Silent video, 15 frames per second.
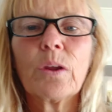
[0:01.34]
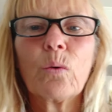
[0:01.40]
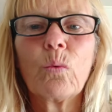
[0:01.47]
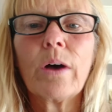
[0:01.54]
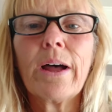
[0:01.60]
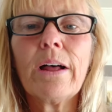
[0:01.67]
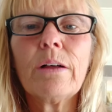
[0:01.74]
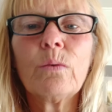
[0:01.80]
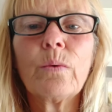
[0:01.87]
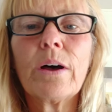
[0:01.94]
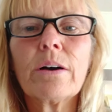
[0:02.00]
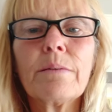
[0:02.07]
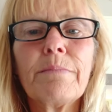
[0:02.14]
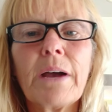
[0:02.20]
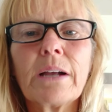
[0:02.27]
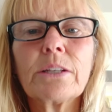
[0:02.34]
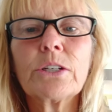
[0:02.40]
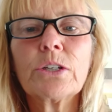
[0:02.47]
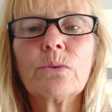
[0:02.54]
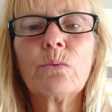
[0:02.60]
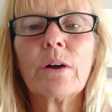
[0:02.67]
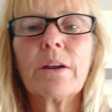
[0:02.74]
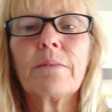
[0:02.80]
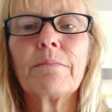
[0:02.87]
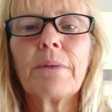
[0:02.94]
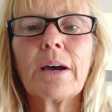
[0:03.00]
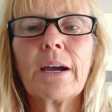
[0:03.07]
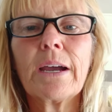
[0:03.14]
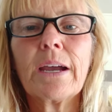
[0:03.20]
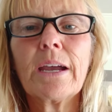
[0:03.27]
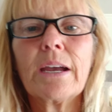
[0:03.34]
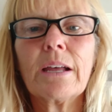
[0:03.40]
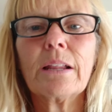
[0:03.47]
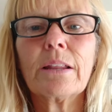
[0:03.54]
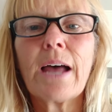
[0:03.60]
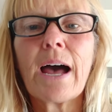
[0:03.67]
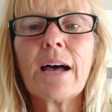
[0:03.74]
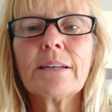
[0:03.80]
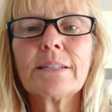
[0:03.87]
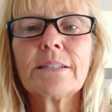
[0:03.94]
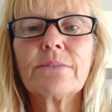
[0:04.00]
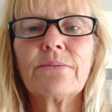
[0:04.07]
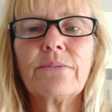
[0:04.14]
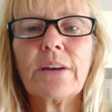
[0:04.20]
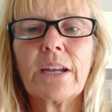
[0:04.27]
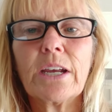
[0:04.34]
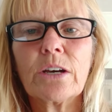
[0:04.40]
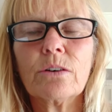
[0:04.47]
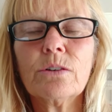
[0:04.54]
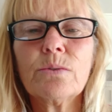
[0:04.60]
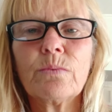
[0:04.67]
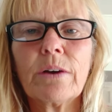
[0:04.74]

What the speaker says: Well, welcome back to one of my last videos.